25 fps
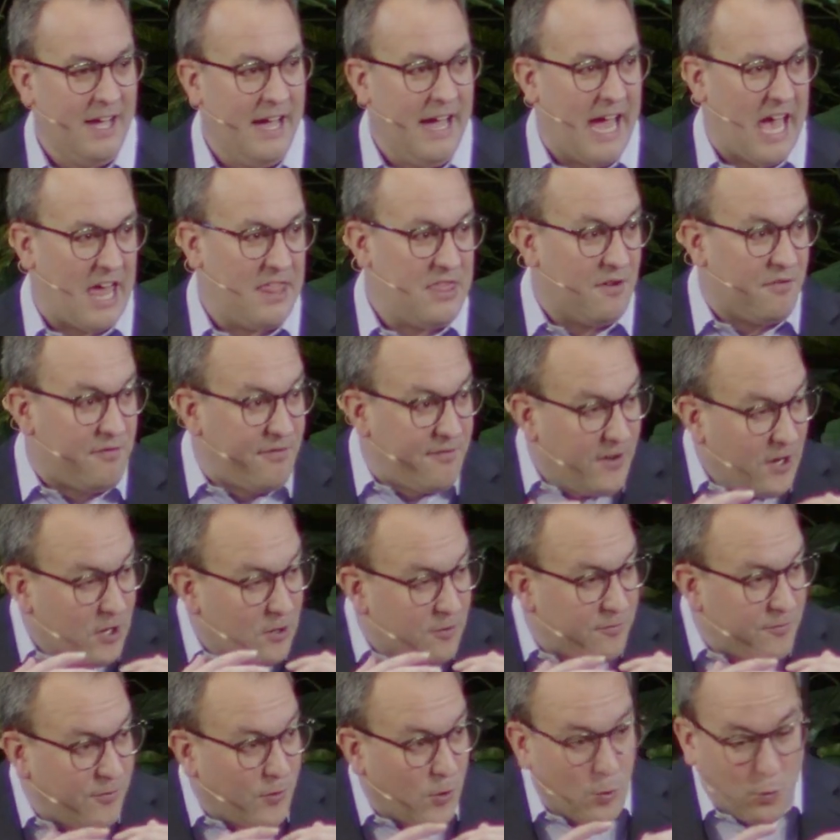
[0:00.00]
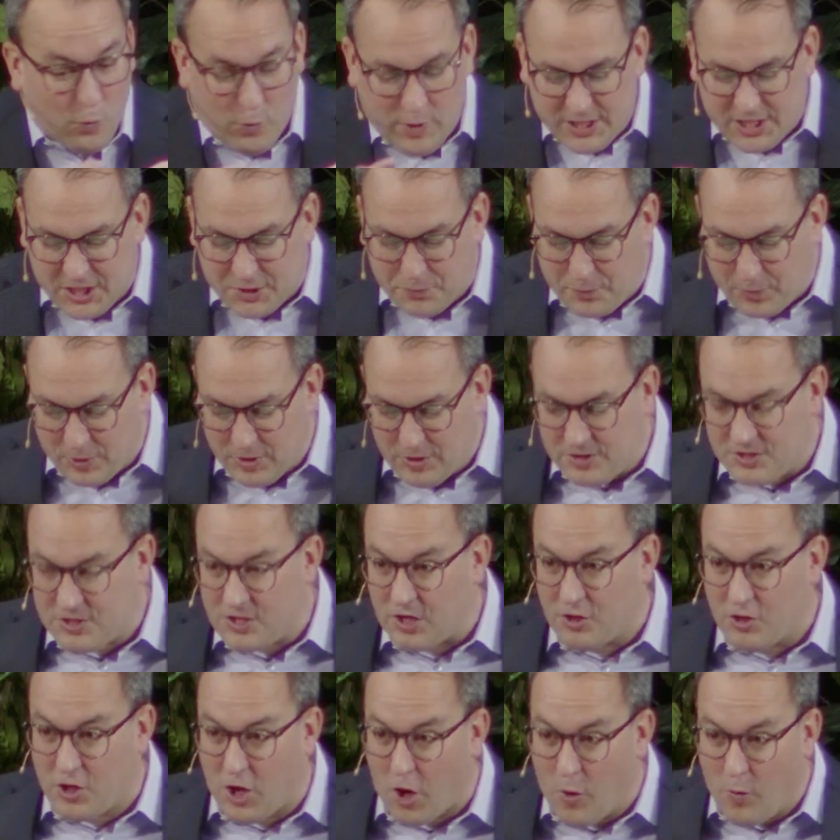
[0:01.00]
And the fearful whispers
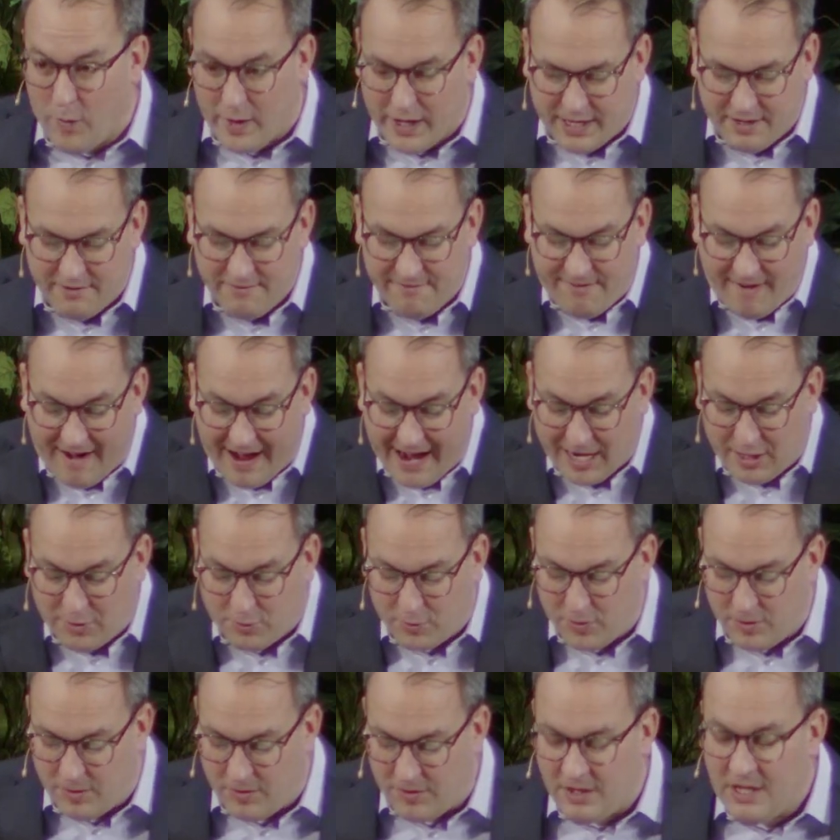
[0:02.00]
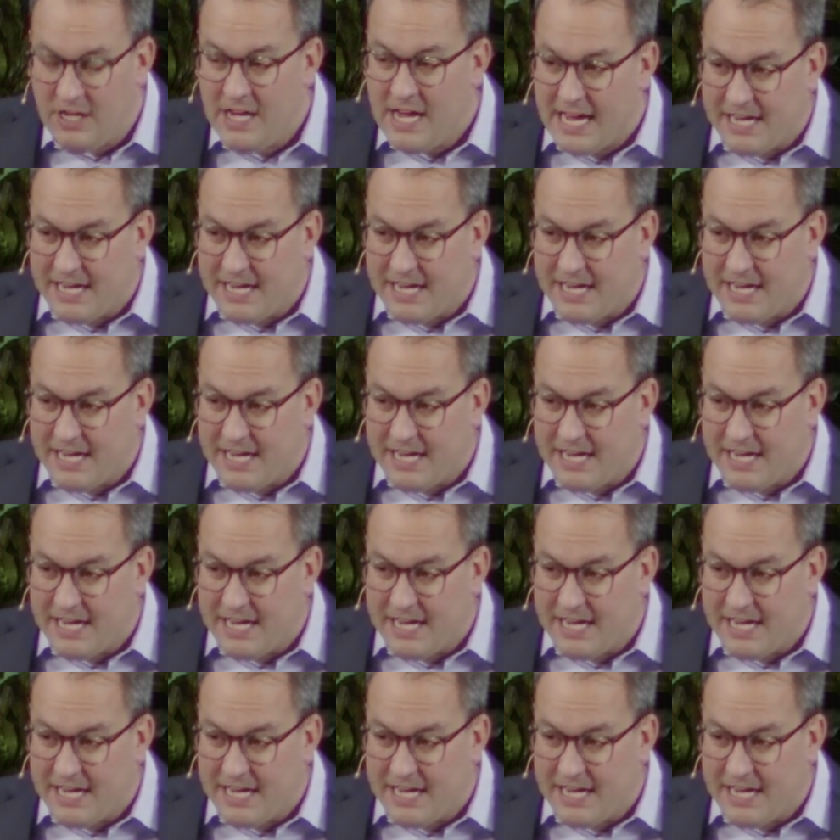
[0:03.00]
are going viral